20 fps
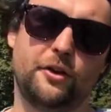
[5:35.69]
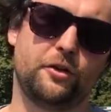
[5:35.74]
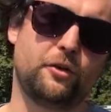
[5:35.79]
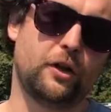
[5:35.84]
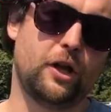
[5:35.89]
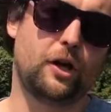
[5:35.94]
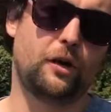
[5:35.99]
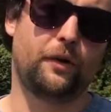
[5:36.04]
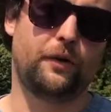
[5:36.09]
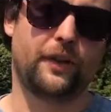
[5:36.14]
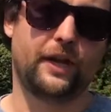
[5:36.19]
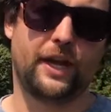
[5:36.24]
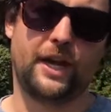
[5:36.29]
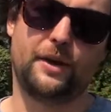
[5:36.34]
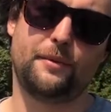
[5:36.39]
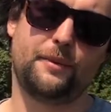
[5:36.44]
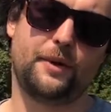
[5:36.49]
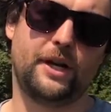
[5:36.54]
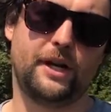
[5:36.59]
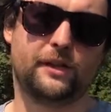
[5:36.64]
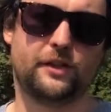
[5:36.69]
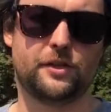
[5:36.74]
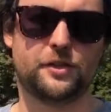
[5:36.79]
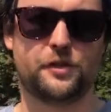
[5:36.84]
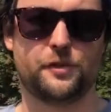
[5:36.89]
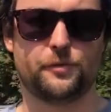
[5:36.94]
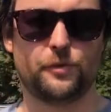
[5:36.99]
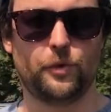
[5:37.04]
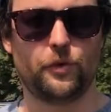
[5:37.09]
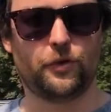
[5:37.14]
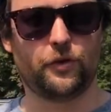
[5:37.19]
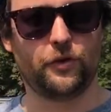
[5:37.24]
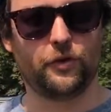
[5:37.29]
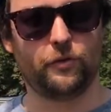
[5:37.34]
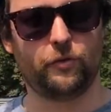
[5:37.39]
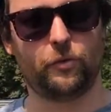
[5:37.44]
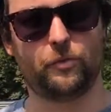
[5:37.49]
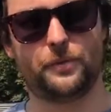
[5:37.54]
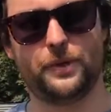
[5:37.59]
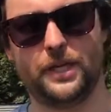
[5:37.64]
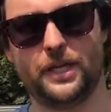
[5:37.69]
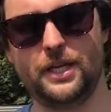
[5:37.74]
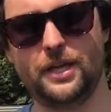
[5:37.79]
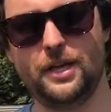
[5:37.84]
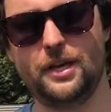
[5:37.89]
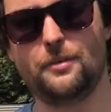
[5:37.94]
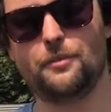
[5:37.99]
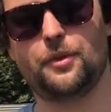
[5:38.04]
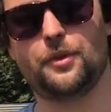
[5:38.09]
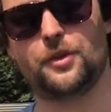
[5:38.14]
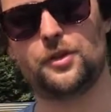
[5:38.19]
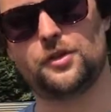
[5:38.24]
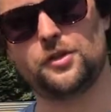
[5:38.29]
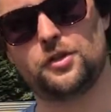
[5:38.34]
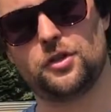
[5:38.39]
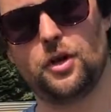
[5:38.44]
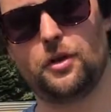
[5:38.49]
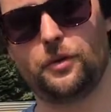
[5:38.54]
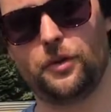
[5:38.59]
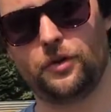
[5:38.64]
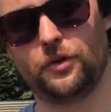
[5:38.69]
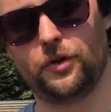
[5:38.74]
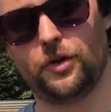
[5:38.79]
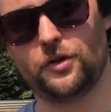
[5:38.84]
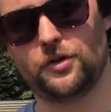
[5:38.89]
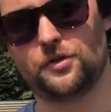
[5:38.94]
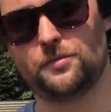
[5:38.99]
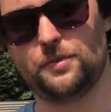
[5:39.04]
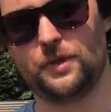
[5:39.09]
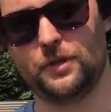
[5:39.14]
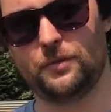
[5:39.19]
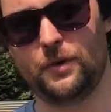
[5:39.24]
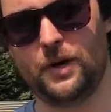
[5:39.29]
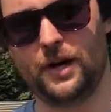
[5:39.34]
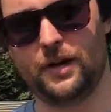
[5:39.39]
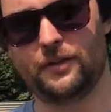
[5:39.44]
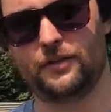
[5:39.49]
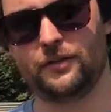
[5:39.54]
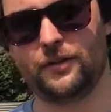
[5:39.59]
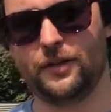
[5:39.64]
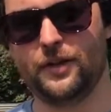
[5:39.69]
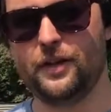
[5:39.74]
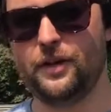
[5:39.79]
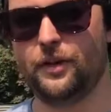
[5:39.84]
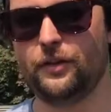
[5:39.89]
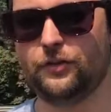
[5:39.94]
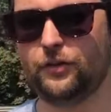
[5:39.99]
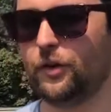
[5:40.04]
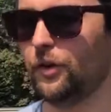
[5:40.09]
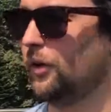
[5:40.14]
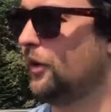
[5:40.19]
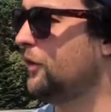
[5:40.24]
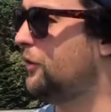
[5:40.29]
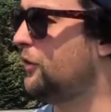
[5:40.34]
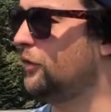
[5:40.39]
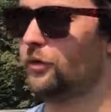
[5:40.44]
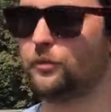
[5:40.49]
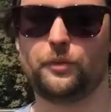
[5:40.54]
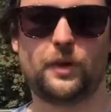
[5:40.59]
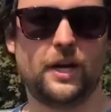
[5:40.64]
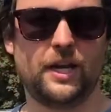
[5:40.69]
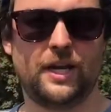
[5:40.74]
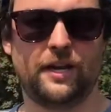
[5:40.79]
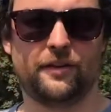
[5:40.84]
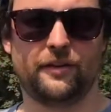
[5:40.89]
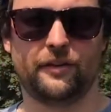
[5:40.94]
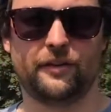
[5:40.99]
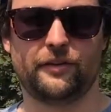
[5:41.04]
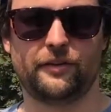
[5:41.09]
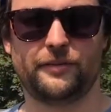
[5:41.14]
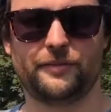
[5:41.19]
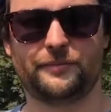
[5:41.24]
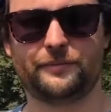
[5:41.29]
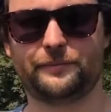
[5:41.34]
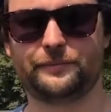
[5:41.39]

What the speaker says: you lower the handbrake, the smoother it will be, but the slower you'll go speed-wise. So let's do some right-handers.